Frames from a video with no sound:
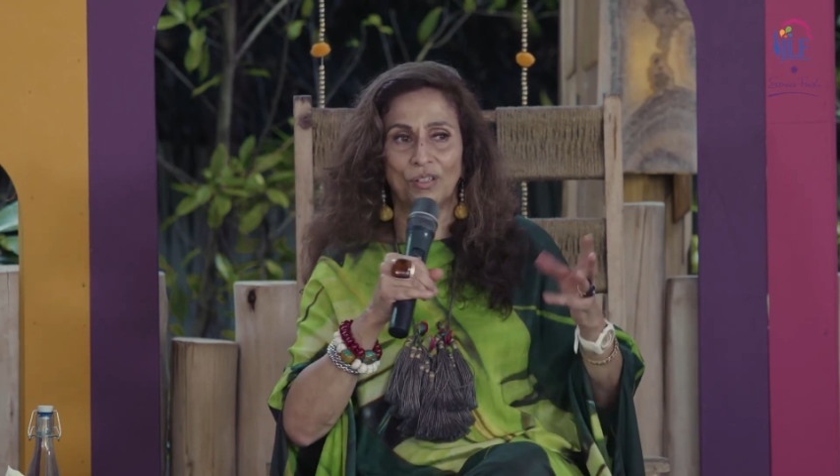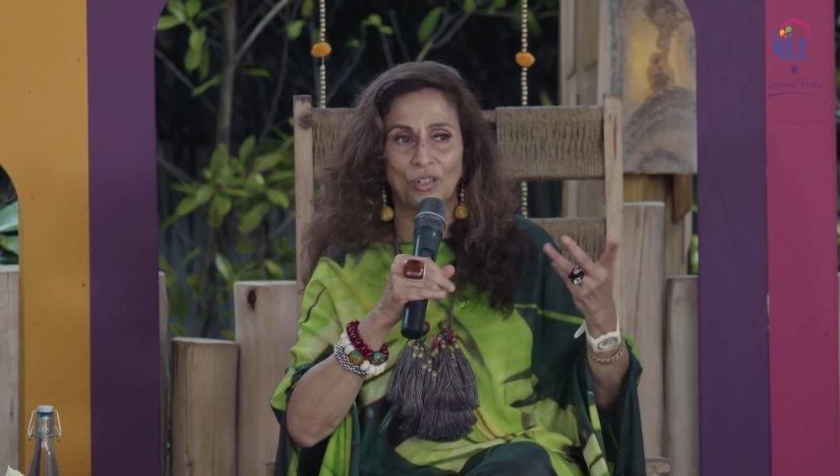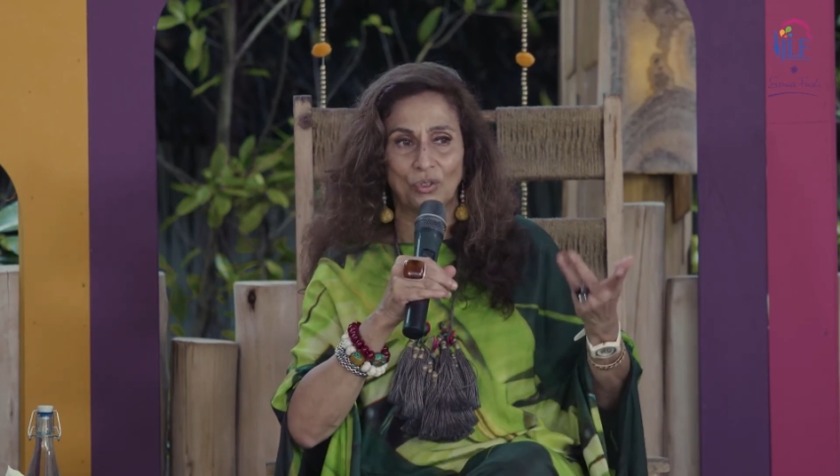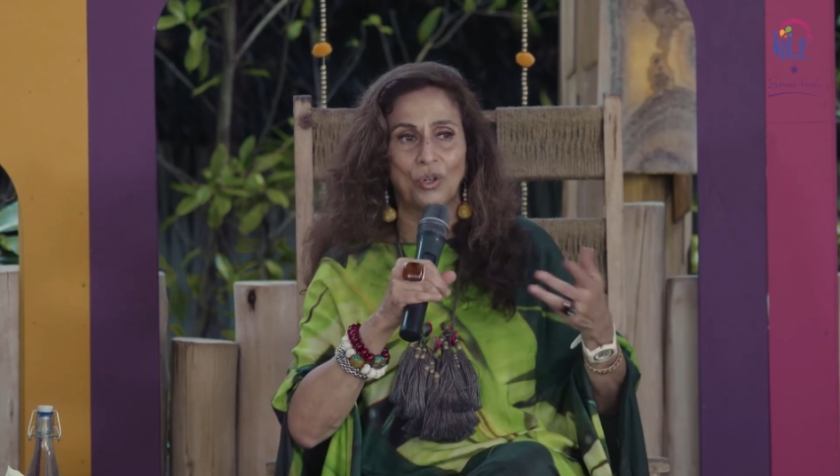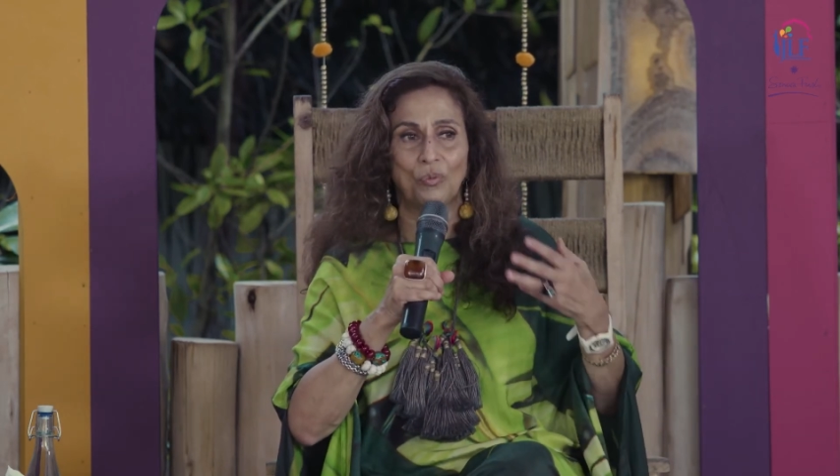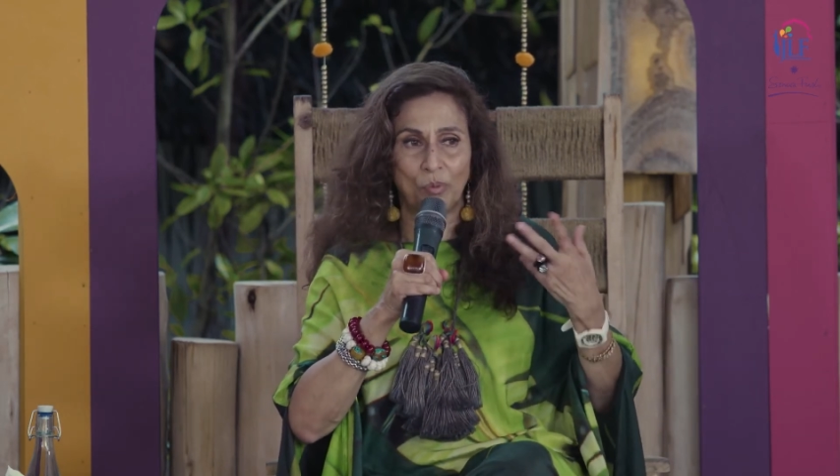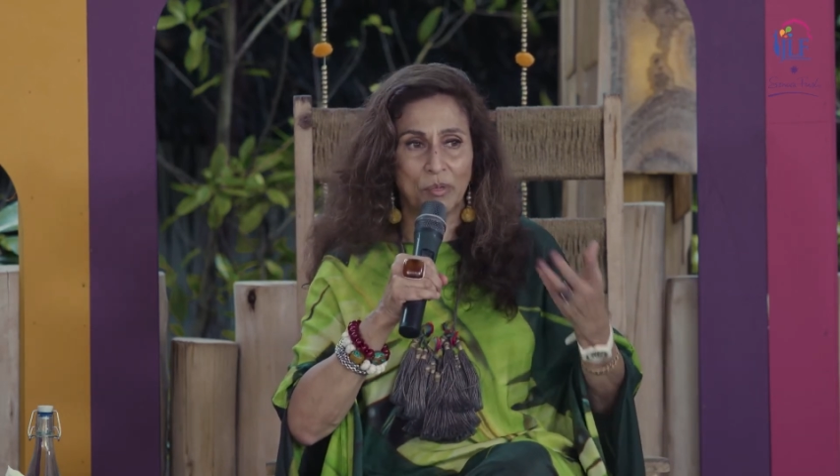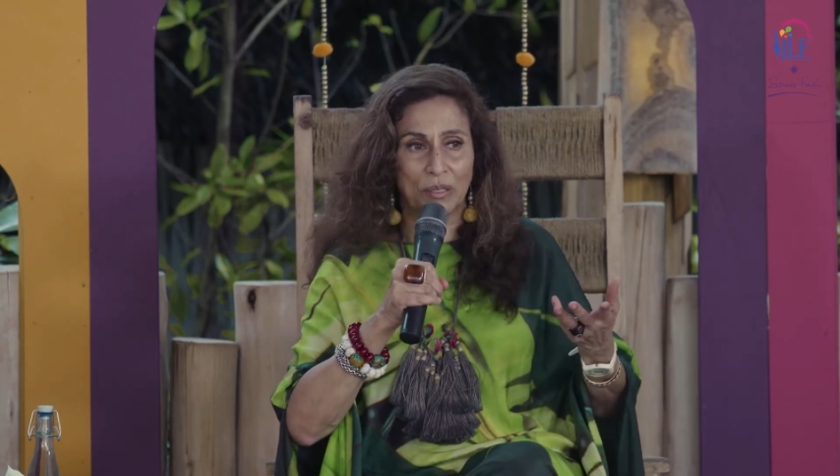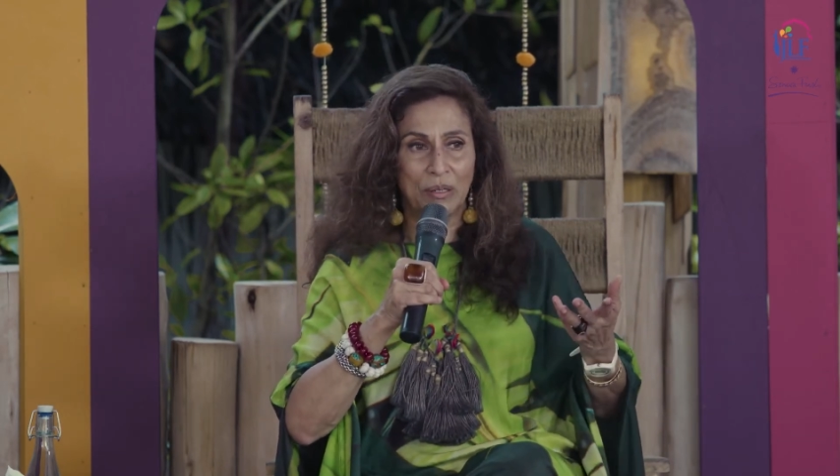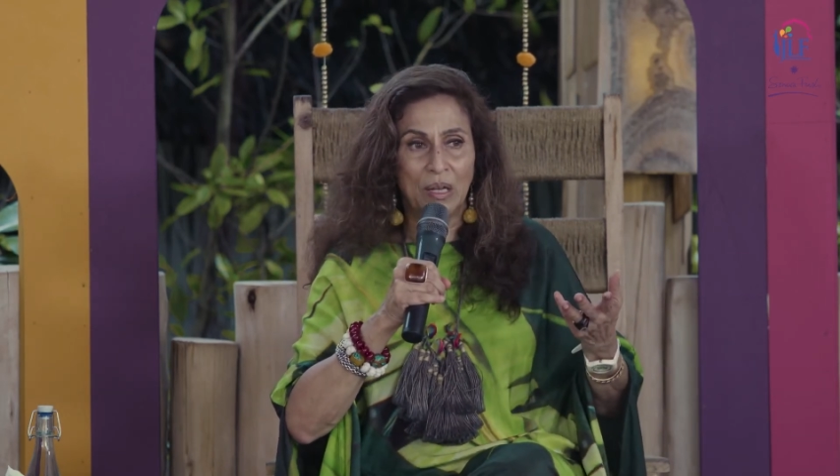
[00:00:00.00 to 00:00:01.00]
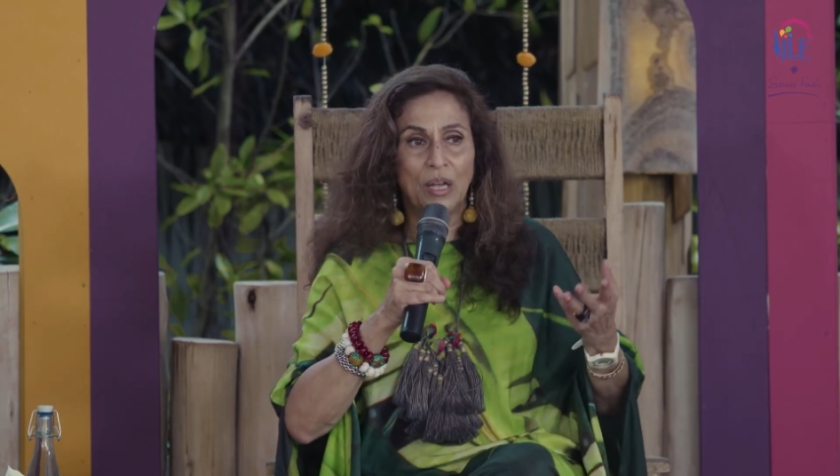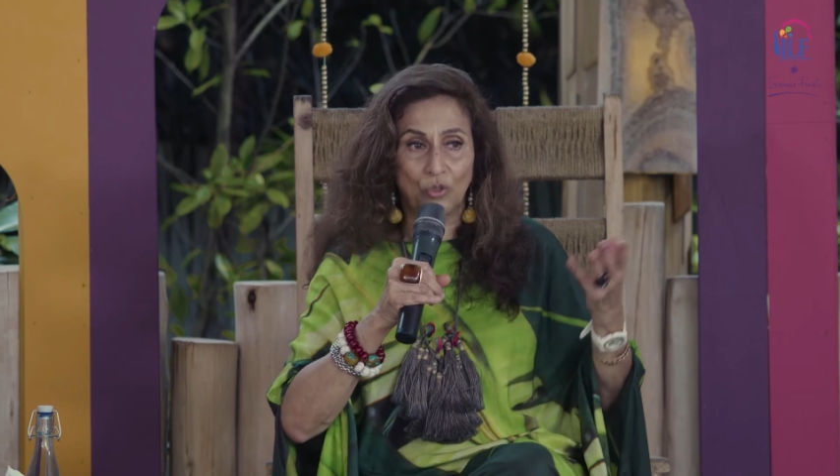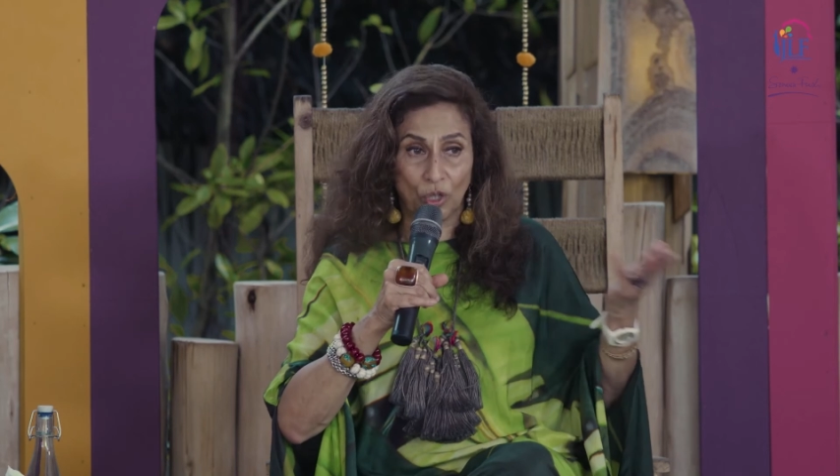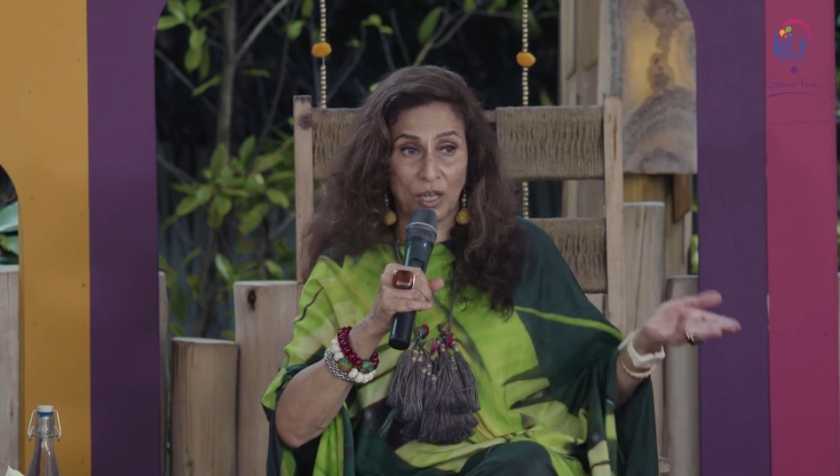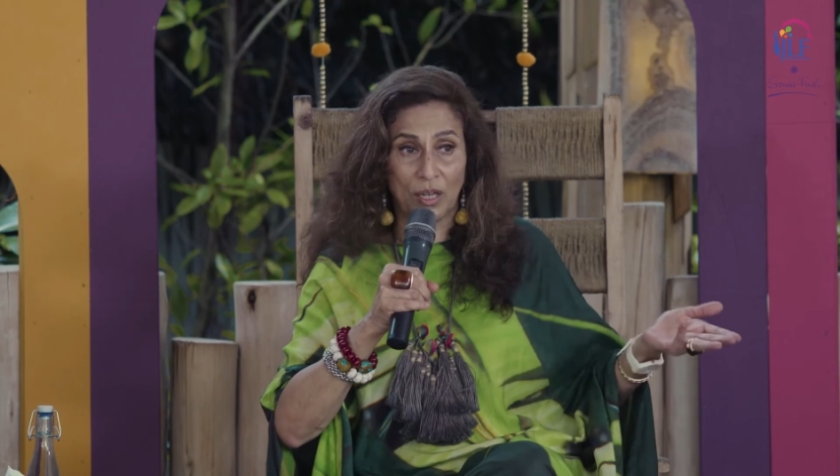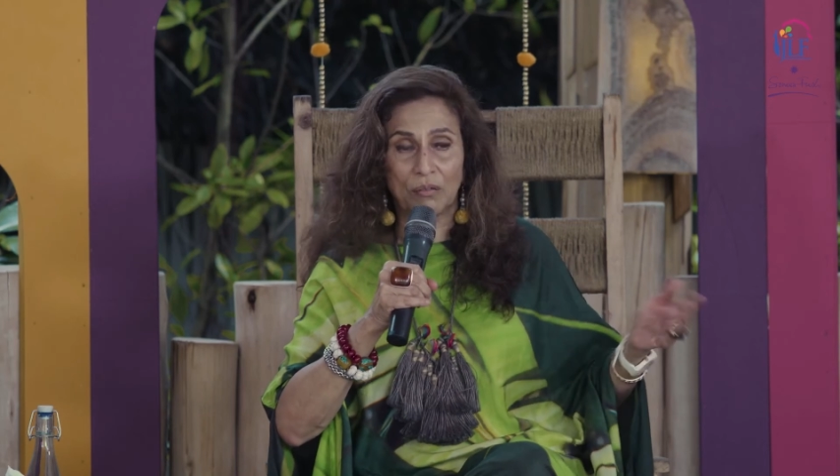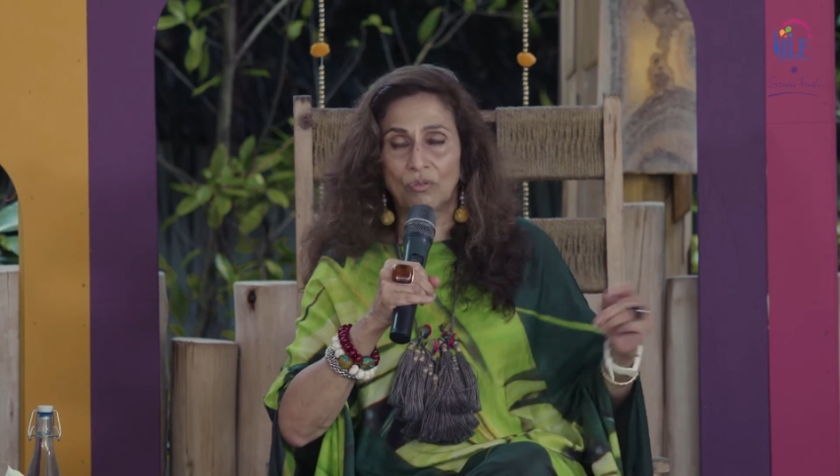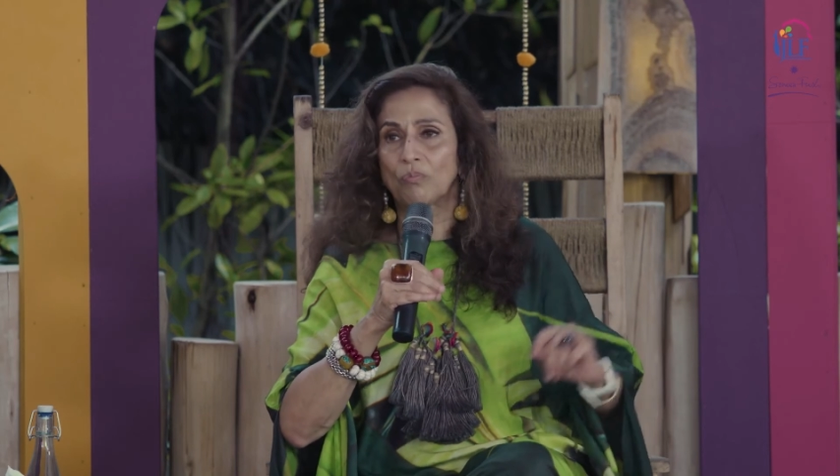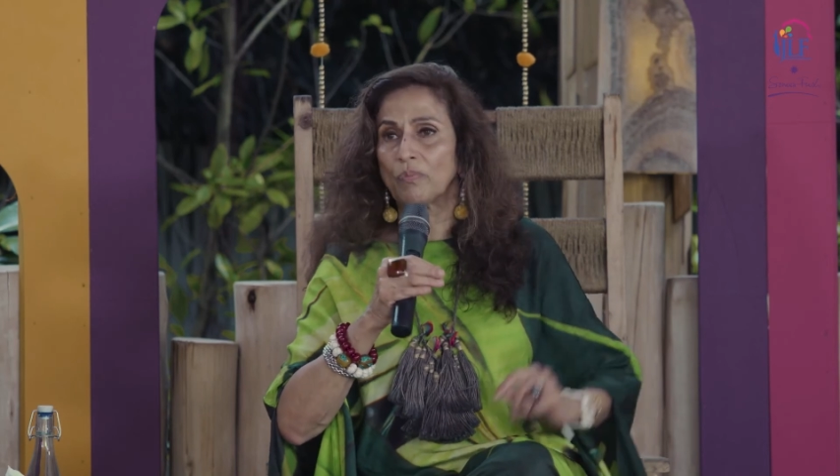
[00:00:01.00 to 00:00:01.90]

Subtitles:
as it is on a woman today,